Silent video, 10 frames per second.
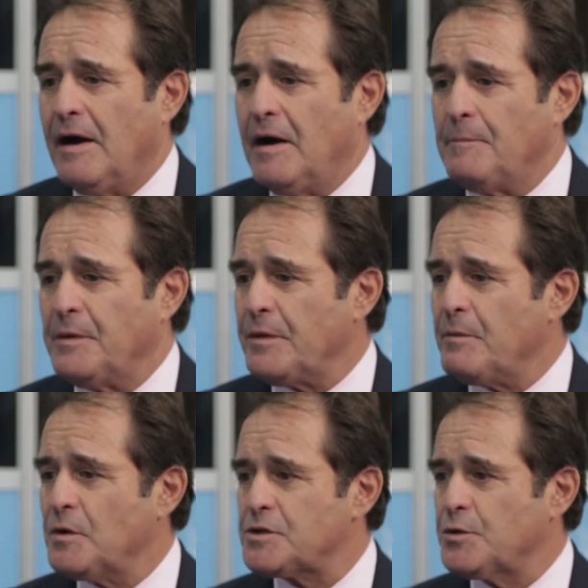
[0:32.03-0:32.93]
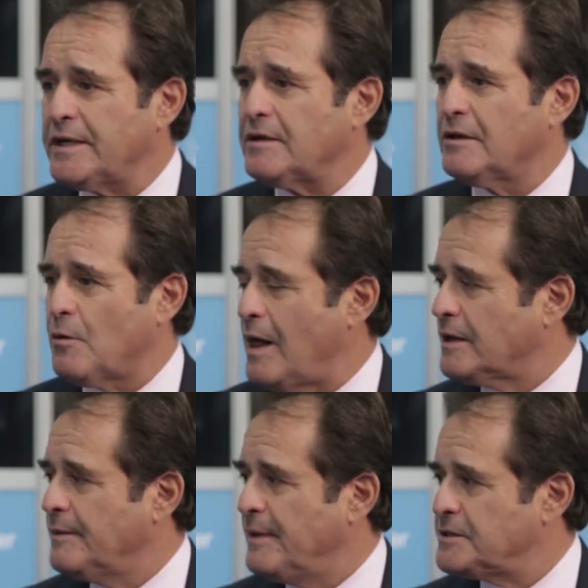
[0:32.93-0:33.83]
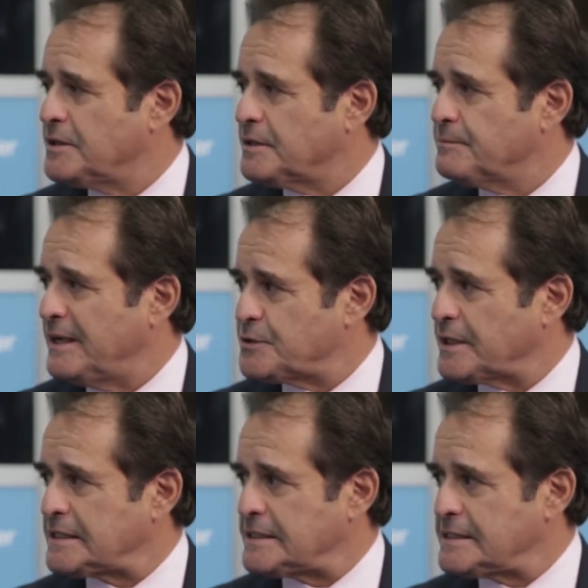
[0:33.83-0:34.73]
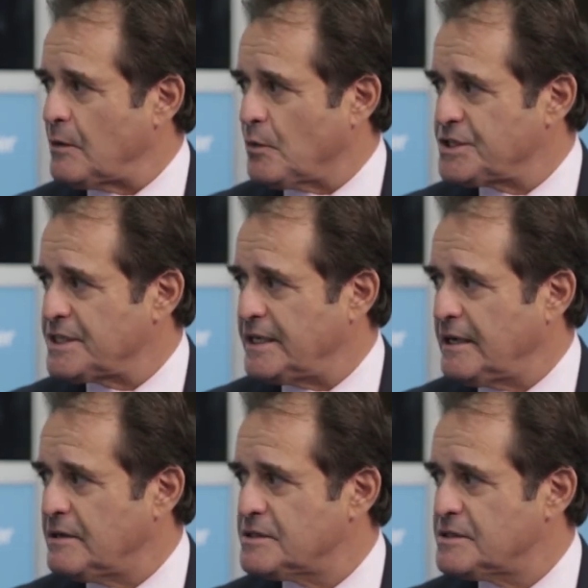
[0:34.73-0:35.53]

but the most critical quality metric that we're seeing,